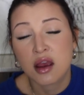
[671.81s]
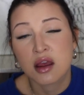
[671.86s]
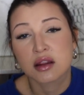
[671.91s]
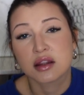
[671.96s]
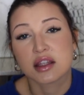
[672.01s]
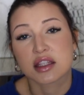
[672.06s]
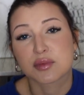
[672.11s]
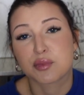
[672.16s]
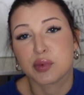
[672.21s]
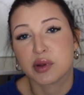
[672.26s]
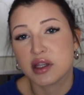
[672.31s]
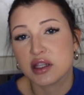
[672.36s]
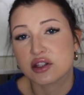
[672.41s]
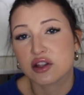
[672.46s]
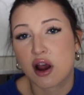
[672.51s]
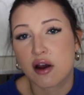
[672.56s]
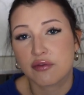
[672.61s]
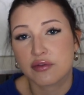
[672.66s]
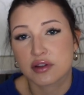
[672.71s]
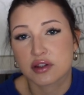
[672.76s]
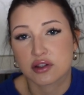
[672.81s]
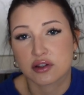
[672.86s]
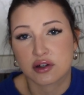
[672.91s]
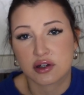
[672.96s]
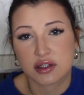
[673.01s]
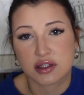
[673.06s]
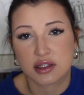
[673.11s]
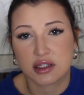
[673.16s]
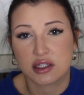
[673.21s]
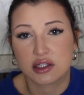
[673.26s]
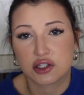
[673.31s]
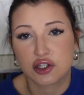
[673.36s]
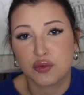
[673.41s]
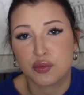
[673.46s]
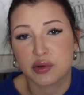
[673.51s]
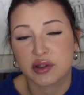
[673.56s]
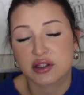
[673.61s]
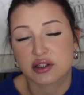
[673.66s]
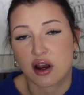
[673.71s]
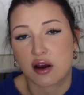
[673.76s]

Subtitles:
These two police